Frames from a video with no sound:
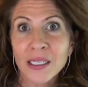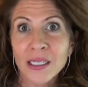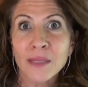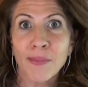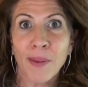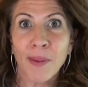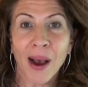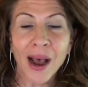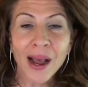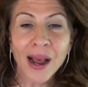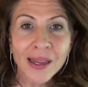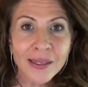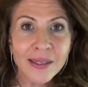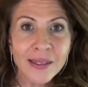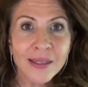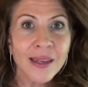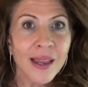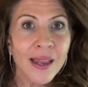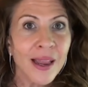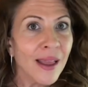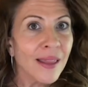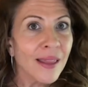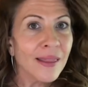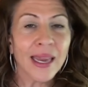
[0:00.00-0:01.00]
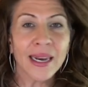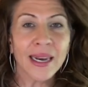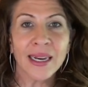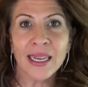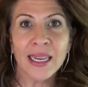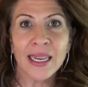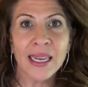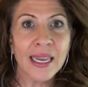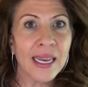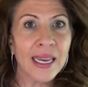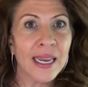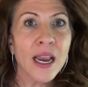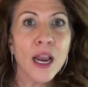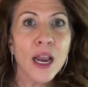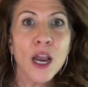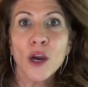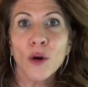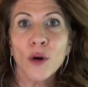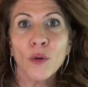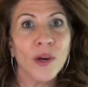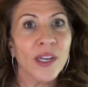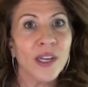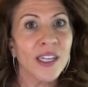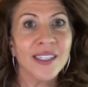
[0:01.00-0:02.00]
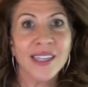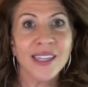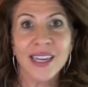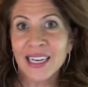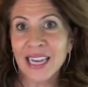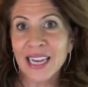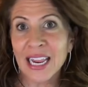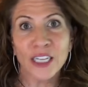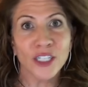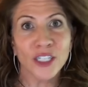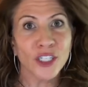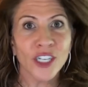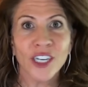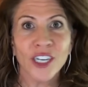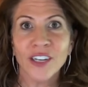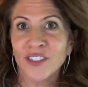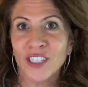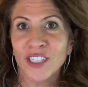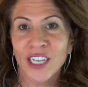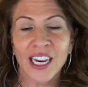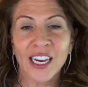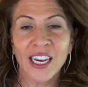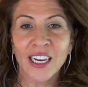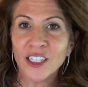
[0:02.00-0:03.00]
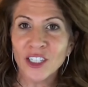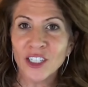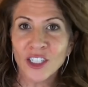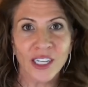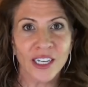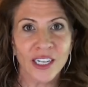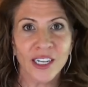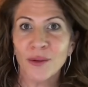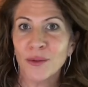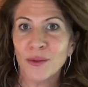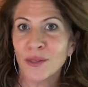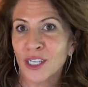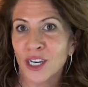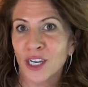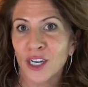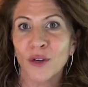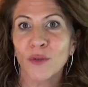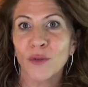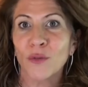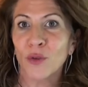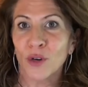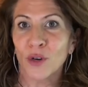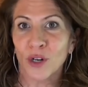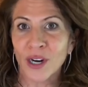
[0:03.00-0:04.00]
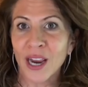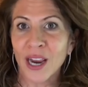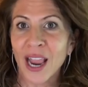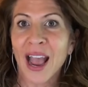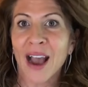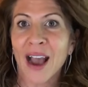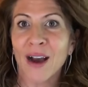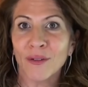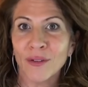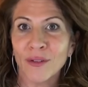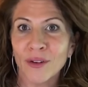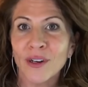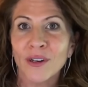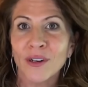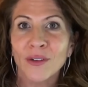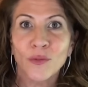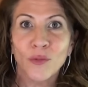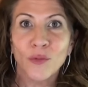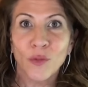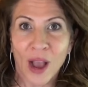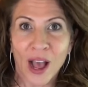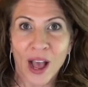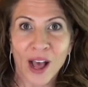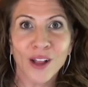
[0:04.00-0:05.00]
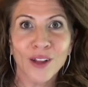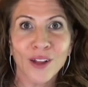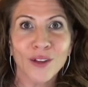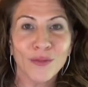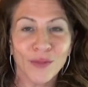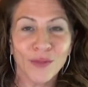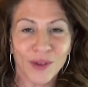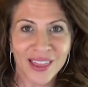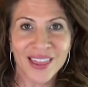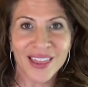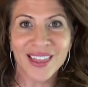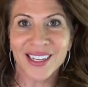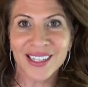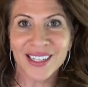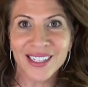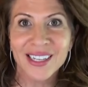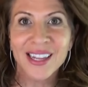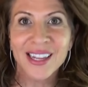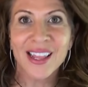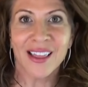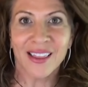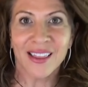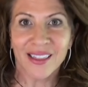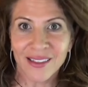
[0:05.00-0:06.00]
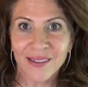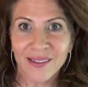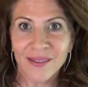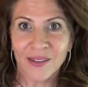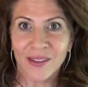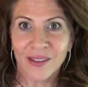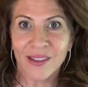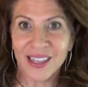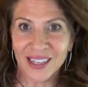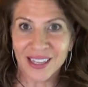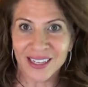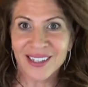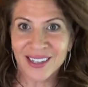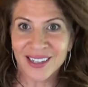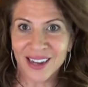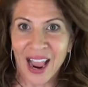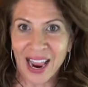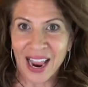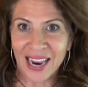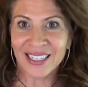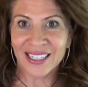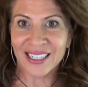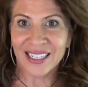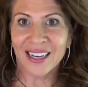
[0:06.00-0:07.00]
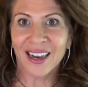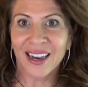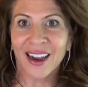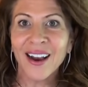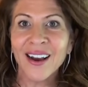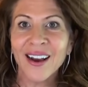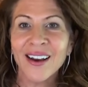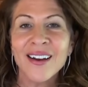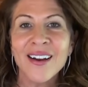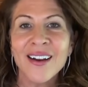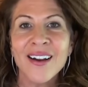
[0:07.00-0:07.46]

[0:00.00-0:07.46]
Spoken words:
boss that he was an agent of change, that he was going to work out well with this idea.